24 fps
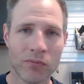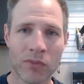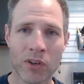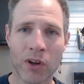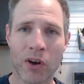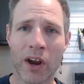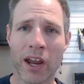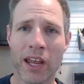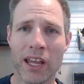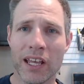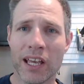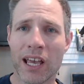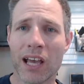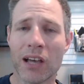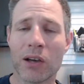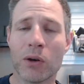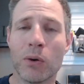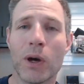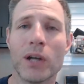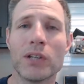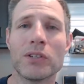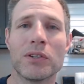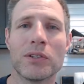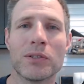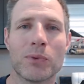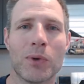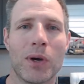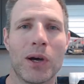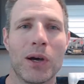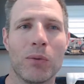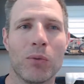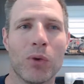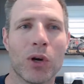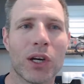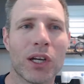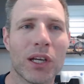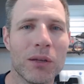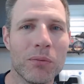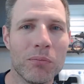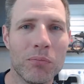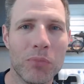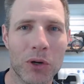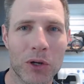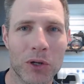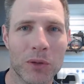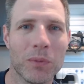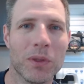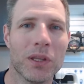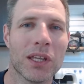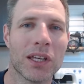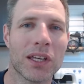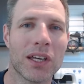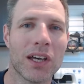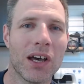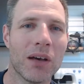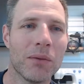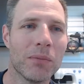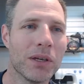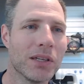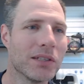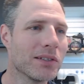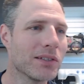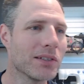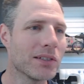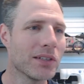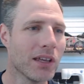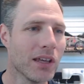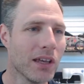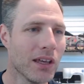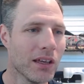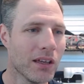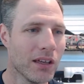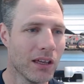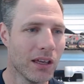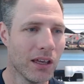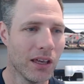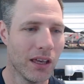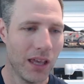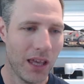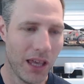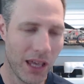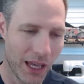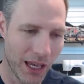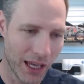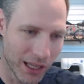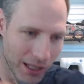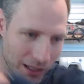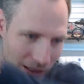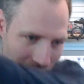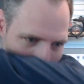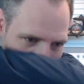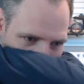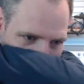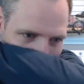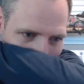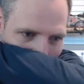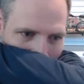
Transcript: All right, you got questions while I'm working? Put them in the comments, and